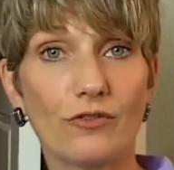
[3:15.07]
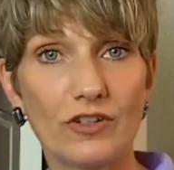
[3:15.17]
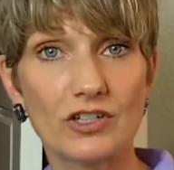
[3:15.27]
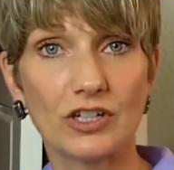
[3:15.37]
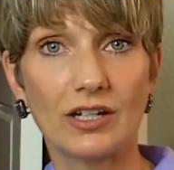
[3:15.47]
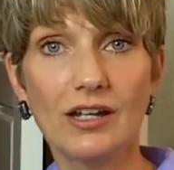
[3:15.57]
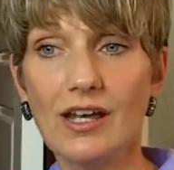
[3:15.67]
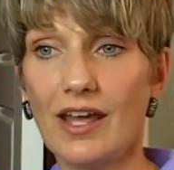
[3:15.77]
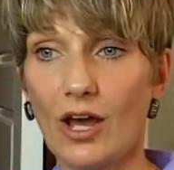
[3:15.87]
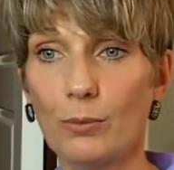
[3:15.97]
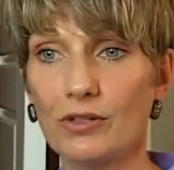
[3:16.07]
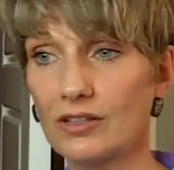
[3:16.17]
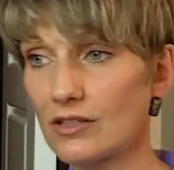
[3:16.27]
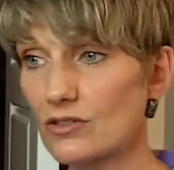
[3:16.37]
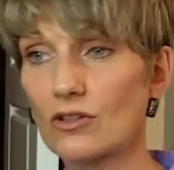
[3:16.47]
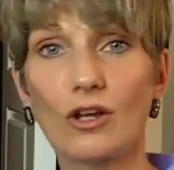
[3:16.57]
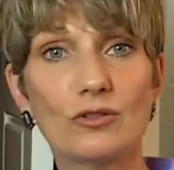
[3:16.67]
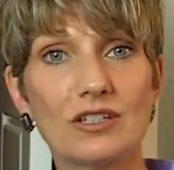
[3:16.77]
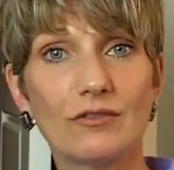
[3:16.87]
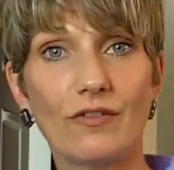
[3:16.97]
efficient, help you get those
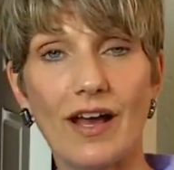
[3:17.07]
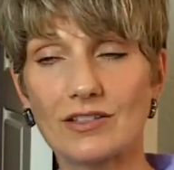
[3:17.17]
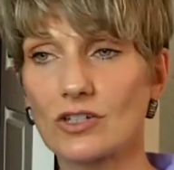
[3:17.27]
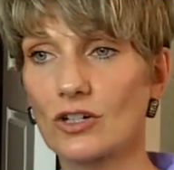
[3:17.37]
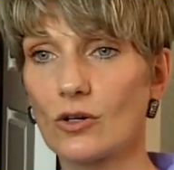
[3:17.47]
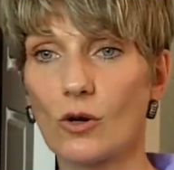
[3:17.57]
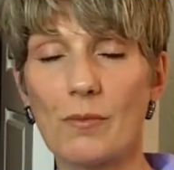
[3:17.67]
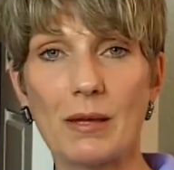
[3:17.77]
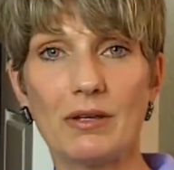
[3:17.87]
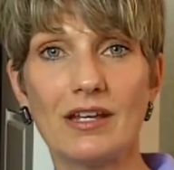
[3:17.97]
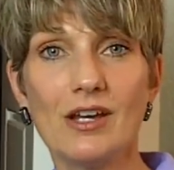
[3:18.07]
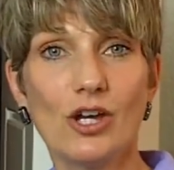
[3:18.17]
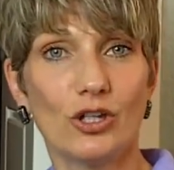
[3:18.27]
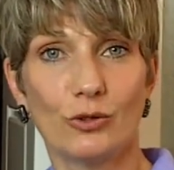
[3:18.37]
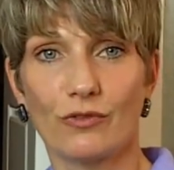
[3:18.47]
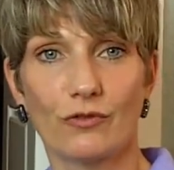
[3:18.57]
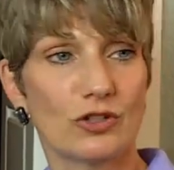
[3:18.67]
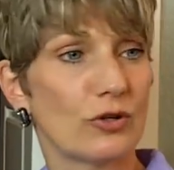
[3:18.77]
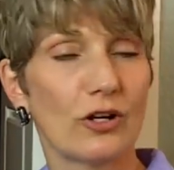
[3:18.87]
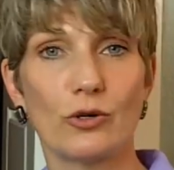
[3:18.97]
clothes in faster, or maybe your
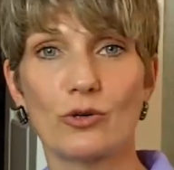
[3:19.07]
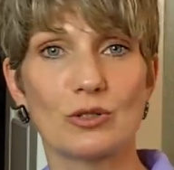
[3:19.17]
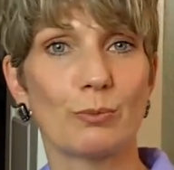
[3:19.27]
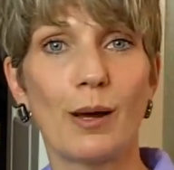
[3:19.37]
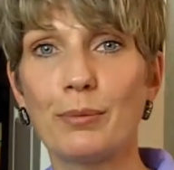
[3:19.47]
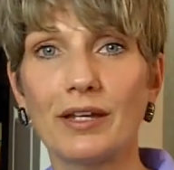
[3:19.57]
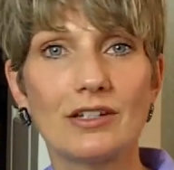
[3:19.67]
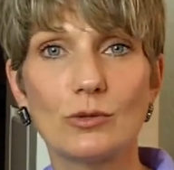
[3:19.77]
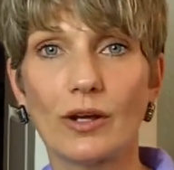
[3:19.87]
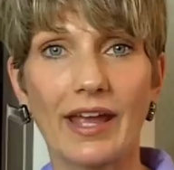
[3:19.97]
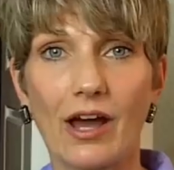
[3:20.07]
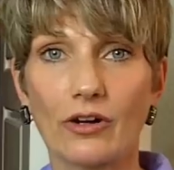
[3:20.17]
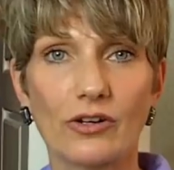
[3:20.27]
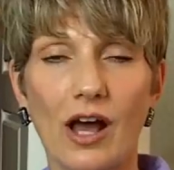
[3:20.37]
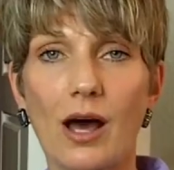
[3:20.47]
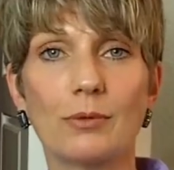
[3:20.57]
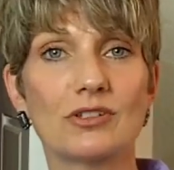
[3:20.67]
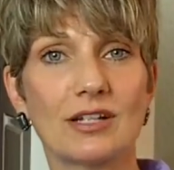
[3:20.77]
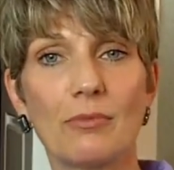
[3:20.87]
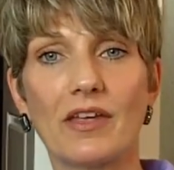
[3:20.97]
refrigerator door is bumping into a countertop or
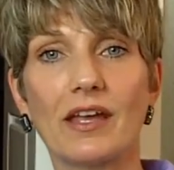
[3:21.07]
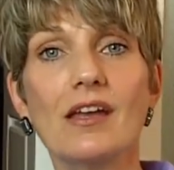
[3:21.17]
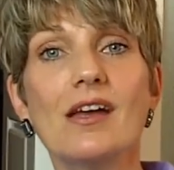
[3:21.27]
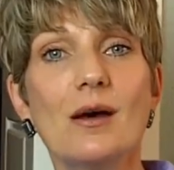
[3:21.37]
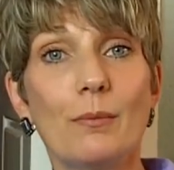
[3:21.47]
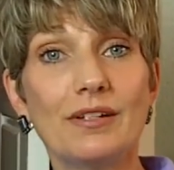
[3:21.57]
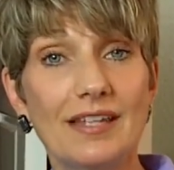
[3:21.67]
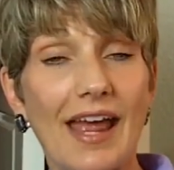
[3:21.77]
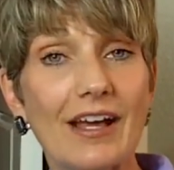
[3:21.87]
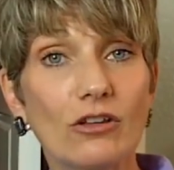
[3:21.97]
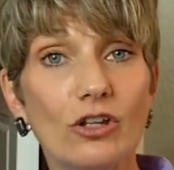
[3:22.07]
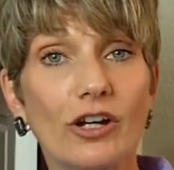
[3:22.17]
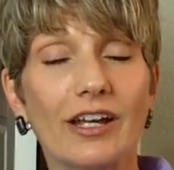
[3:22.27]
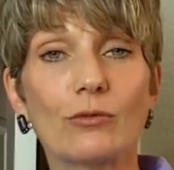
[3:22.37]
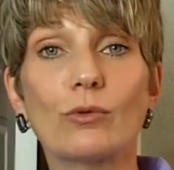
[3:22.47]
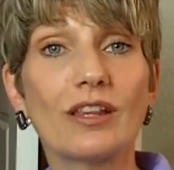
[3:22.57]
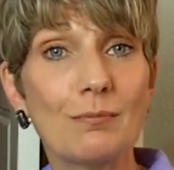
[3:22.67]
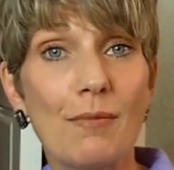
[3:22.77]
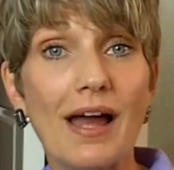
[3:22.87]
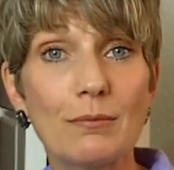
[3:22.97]
something. But take a look. It really
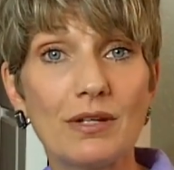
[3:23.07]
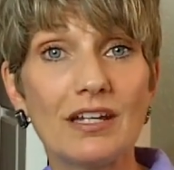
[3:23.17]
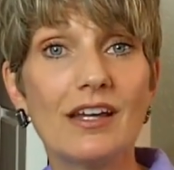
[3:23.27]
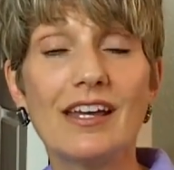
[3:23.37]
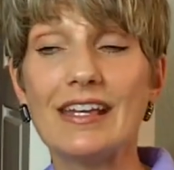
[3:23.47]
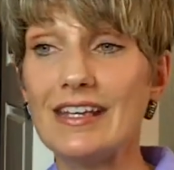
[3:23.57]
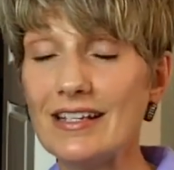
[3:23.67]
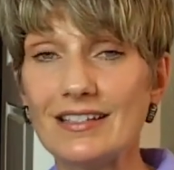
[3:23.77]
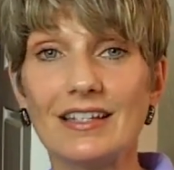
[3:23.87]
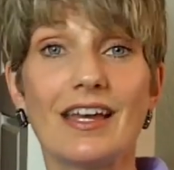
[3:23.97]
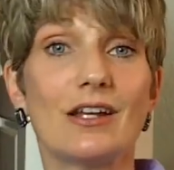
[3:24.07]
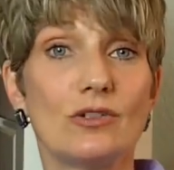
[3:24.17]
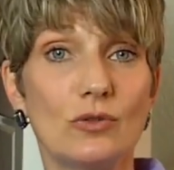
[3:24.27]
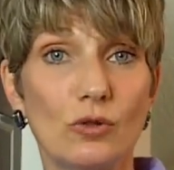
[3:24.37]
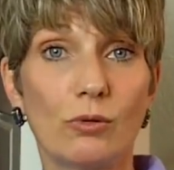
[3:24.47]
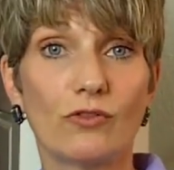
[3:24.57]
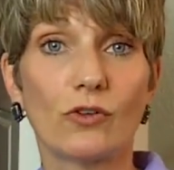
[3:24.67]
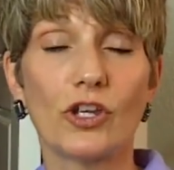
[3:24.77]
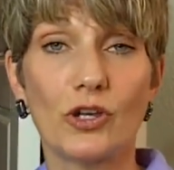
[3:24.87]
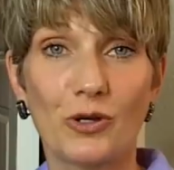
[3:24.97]
might be easy and doable
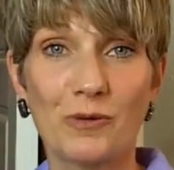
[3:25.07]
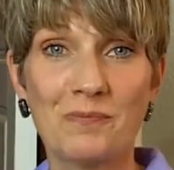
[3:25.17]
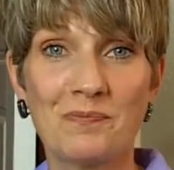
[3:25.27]
for you.